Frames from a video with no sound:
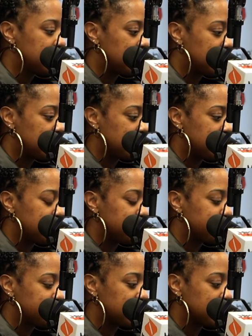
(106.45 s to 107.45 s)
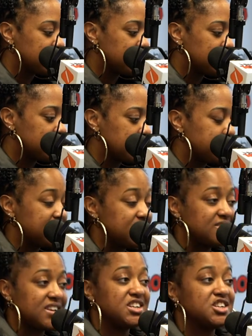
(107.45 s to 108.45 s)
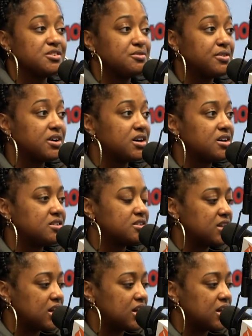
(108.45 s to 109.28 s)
uh, representation for us